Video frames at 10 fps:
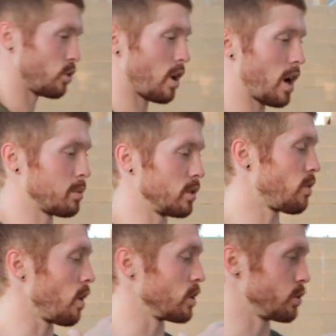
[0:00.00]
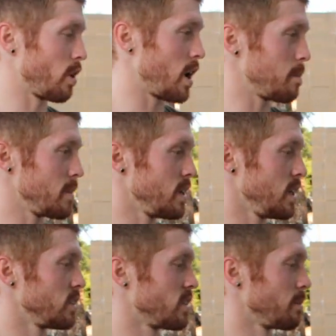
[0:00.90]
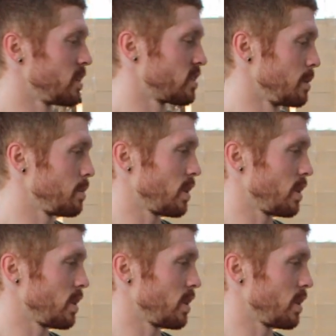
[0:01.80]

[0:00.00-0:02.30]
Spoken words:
drop or a far drop. Something simple